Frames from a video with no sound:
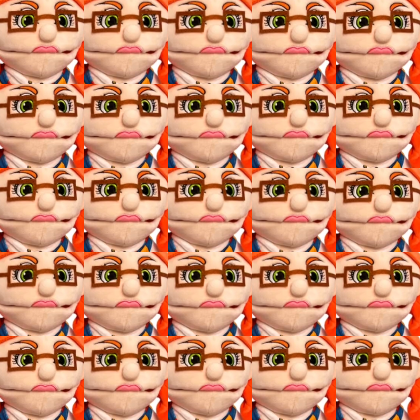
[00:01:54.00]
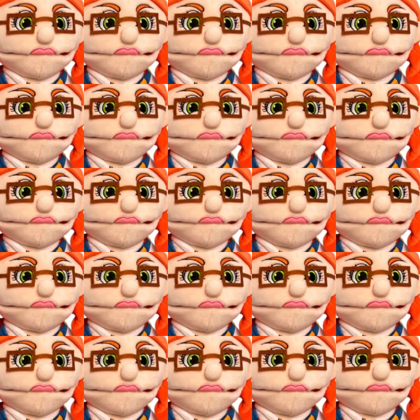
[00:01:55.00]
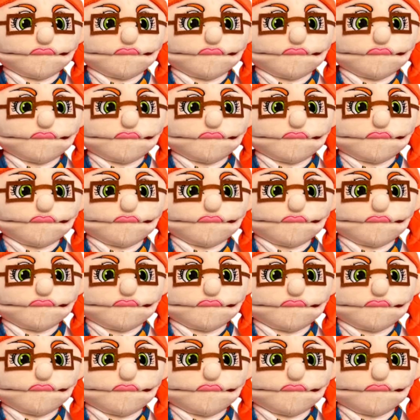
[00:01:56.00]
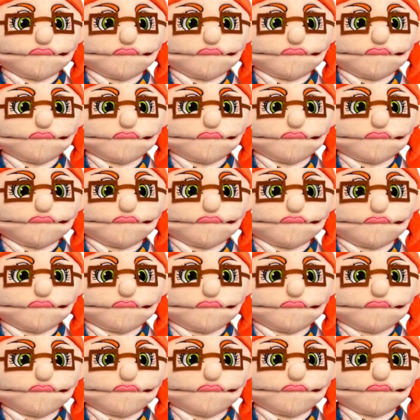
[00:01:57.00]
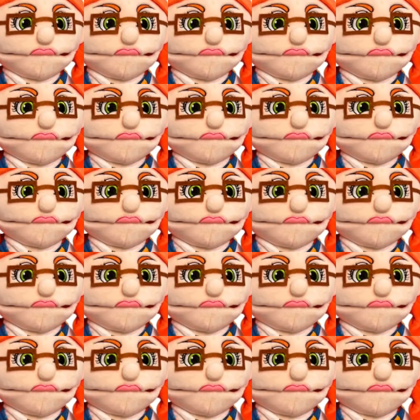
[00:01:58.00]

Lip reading: [no speech]